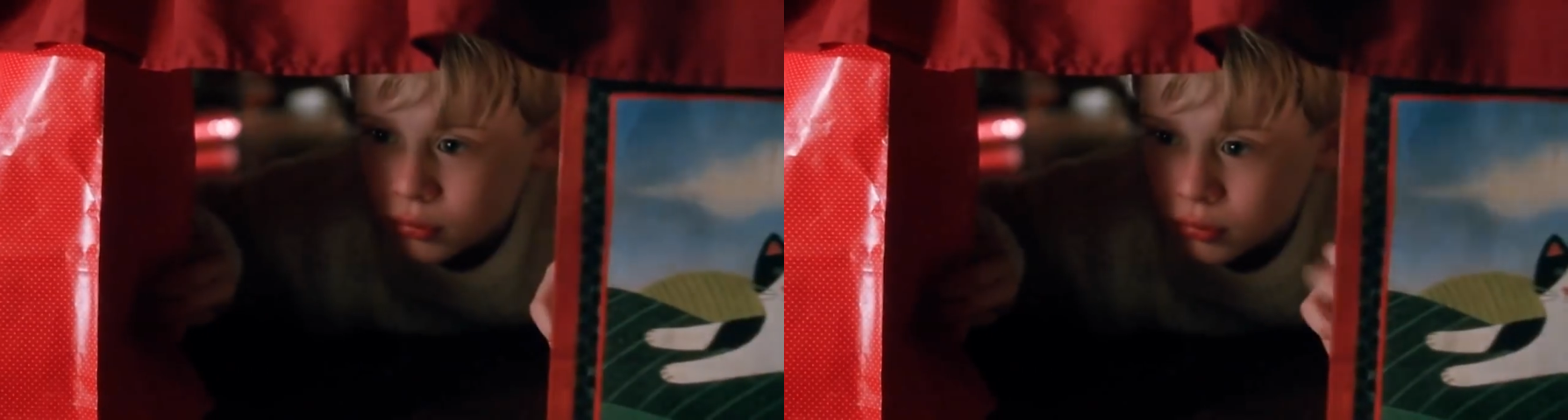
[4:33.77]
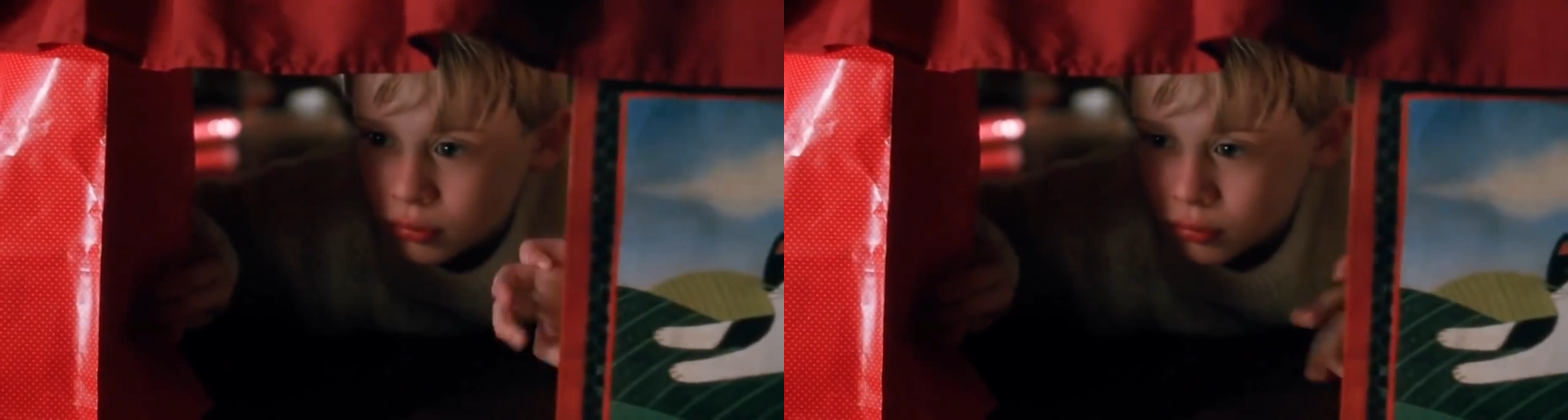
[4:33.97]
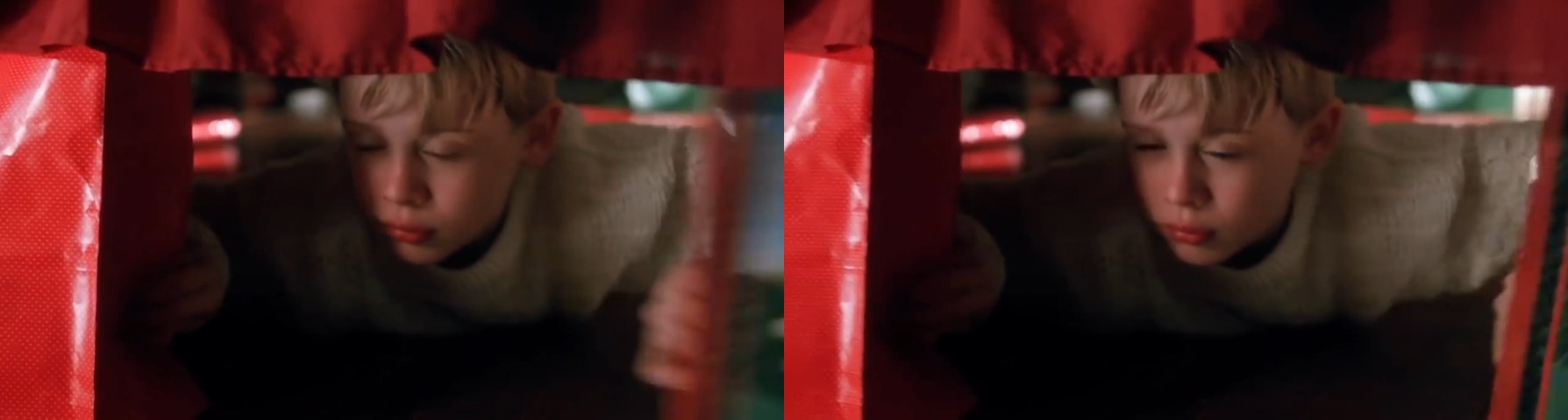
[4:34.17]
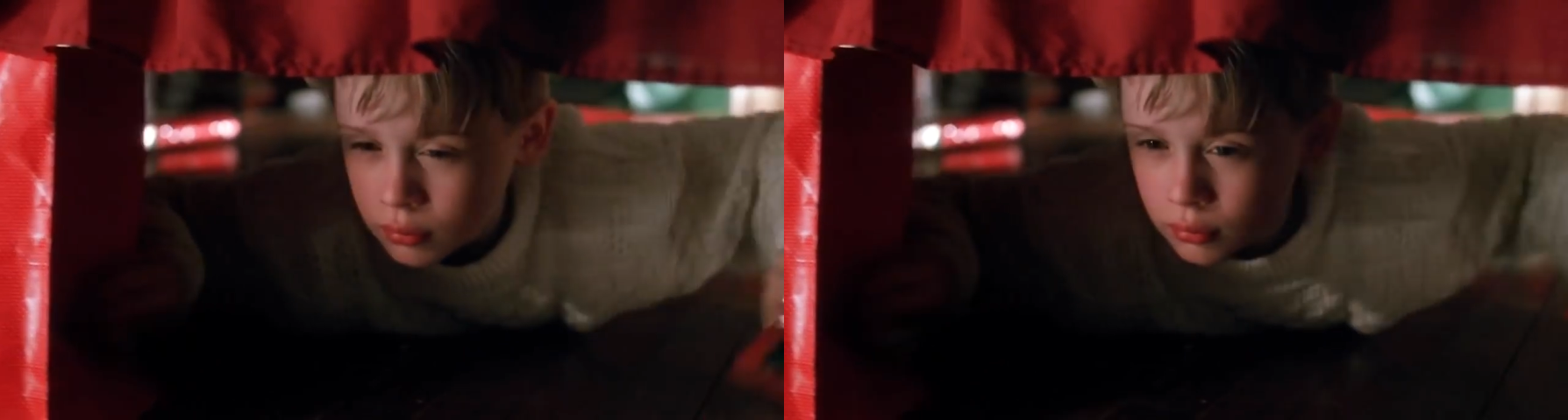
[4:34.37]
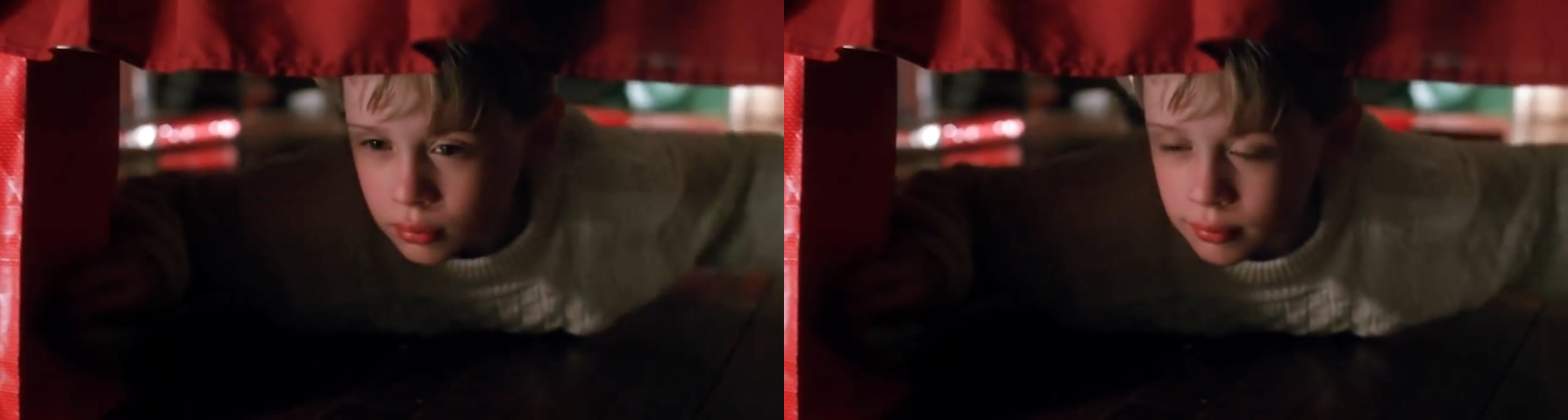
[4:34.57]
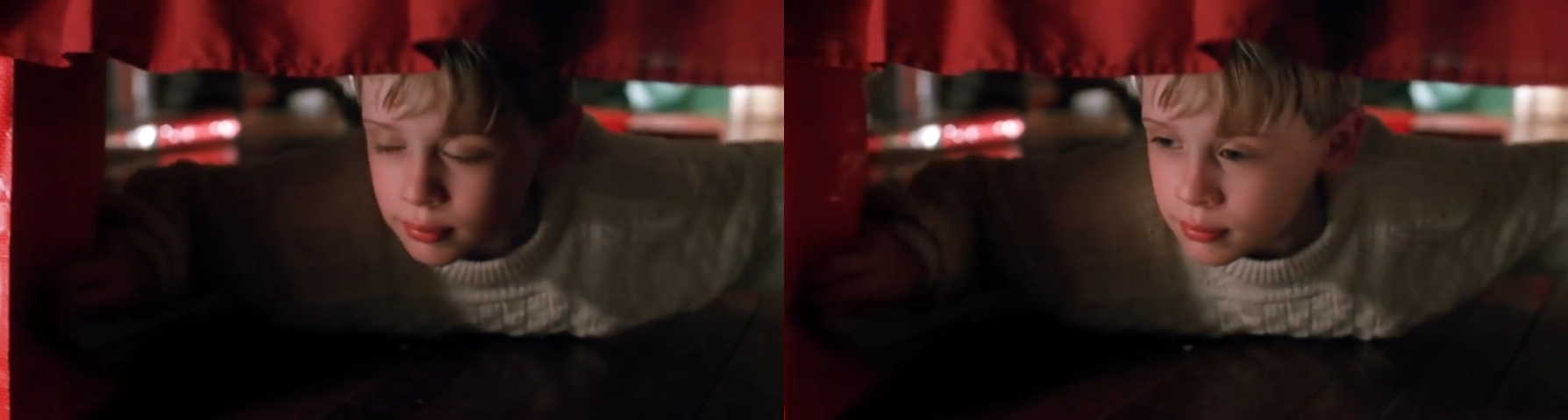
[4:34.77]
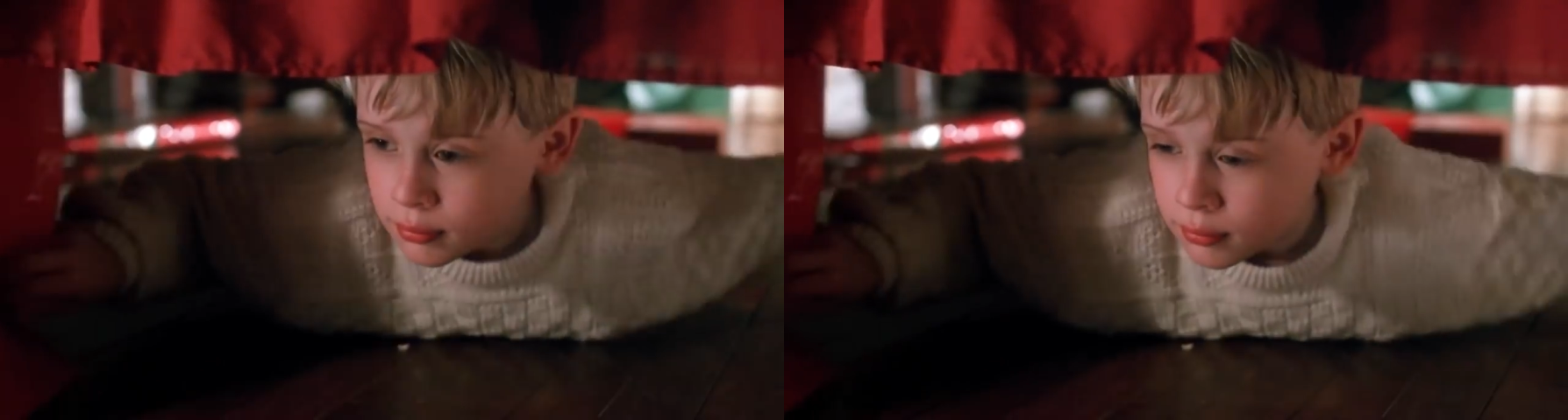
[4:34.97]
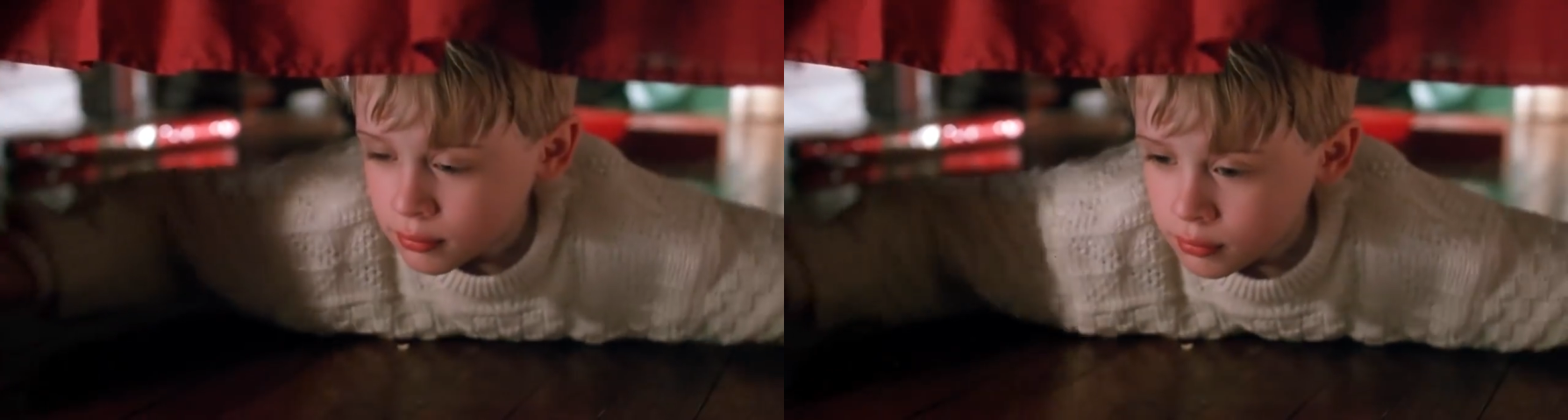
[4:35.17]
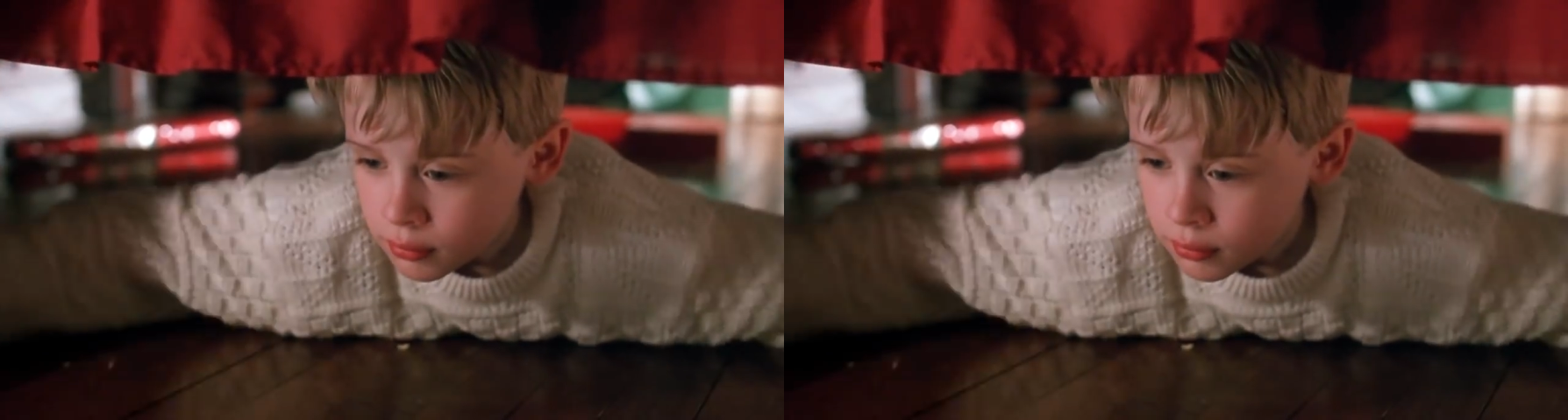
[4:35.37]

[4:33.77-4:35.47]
back in the early 90s.